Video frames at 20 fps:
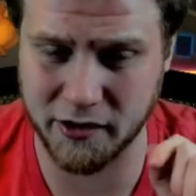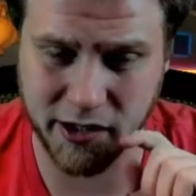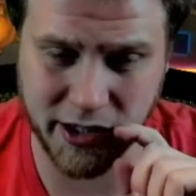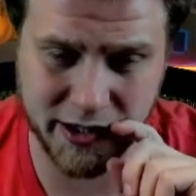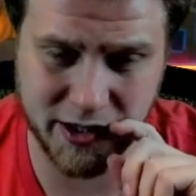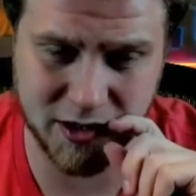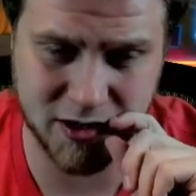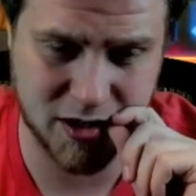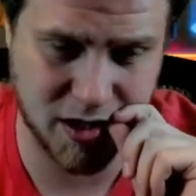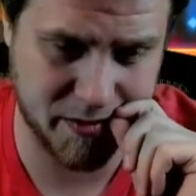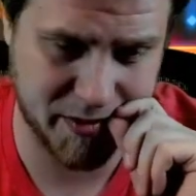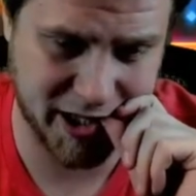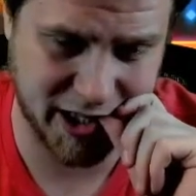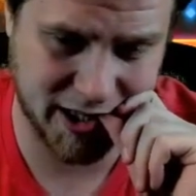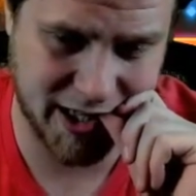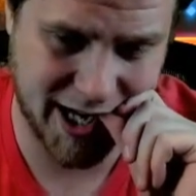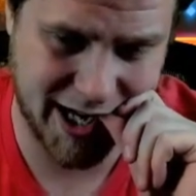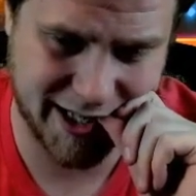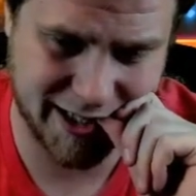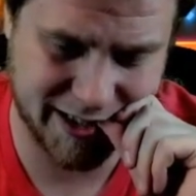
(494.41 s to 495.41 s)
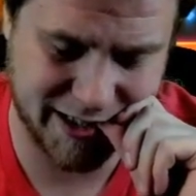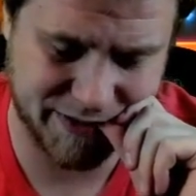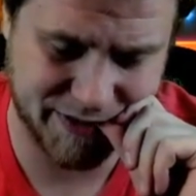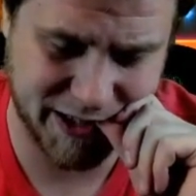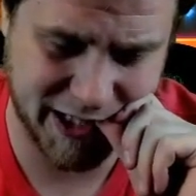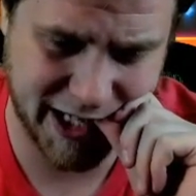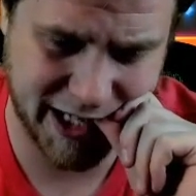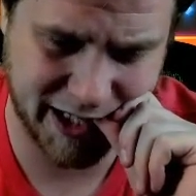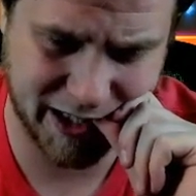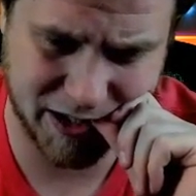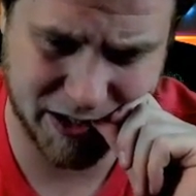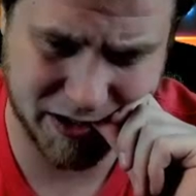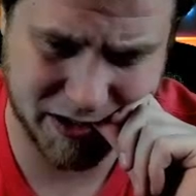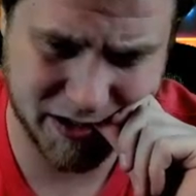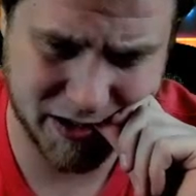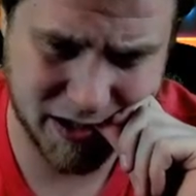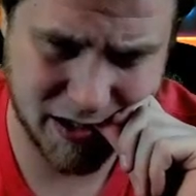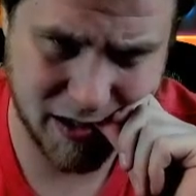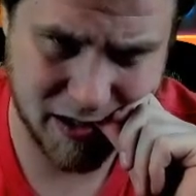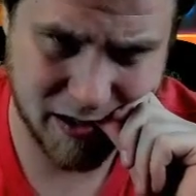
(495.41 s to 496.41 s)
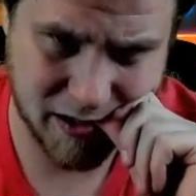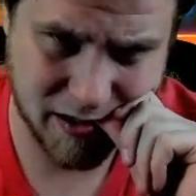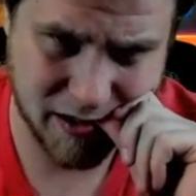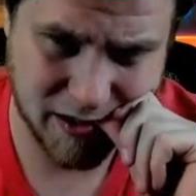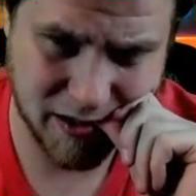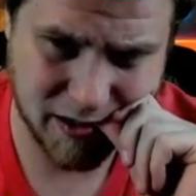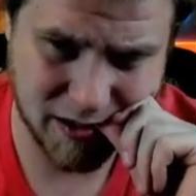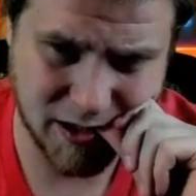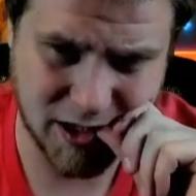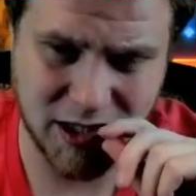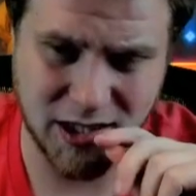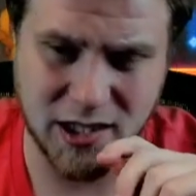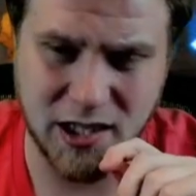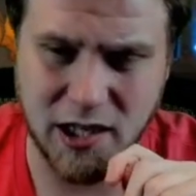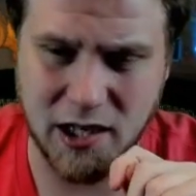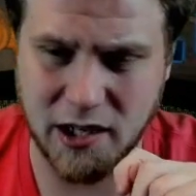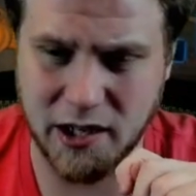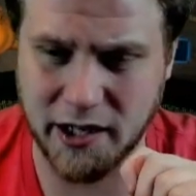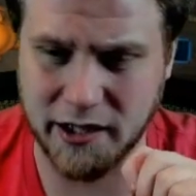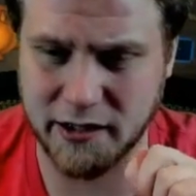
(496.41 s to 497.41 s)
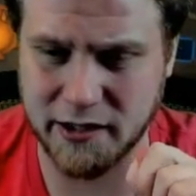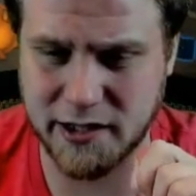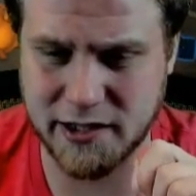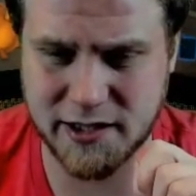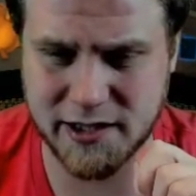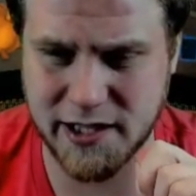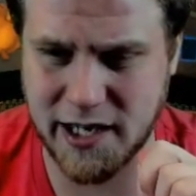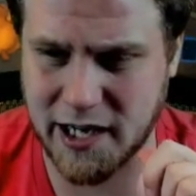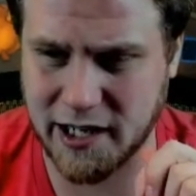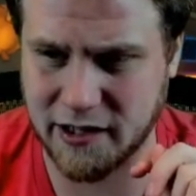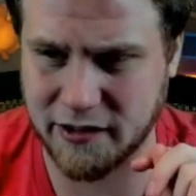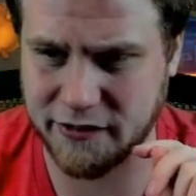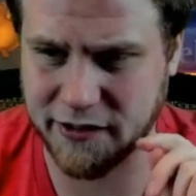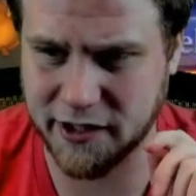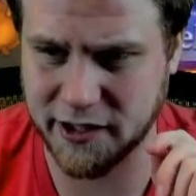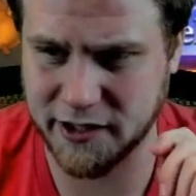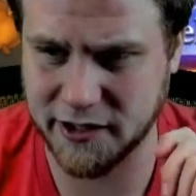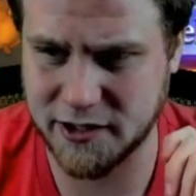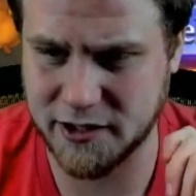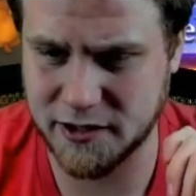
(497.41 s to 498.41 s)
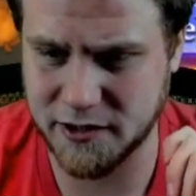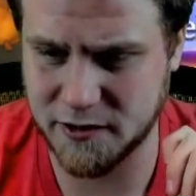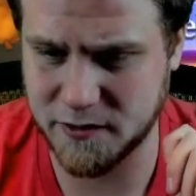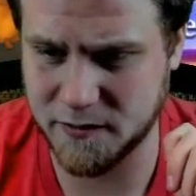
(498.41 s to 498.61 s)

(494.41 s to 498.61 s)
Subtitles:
Like, there's going to be a lot of different angles. Alright, let's sacrifice.